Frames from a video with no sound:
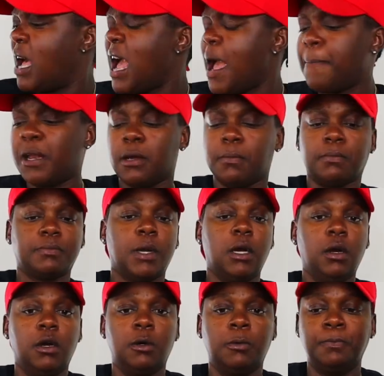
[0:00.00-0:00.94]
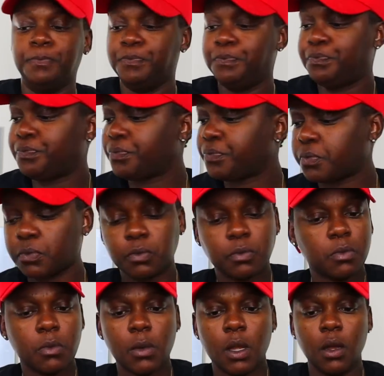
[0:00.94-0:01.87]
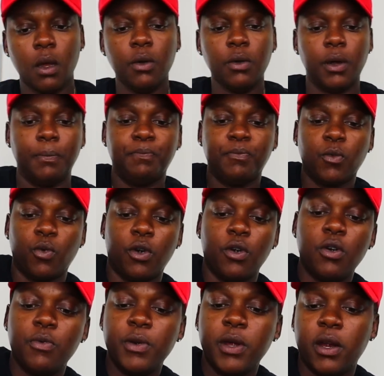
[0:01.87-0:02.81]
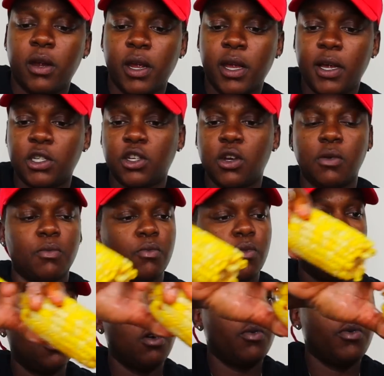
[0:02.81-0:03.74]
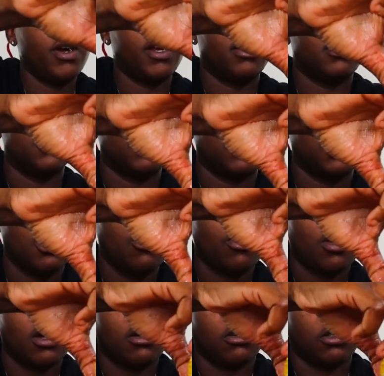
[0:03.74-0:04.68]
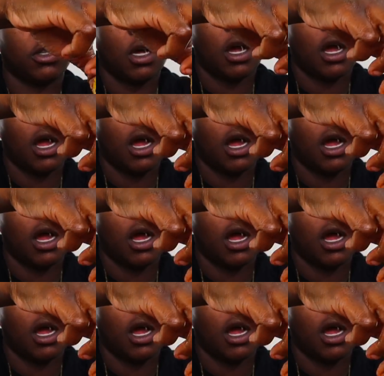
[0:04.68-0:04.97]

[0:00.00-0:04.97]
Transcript: happening? Okay, roll with it, Ash. Roll with it. The show goes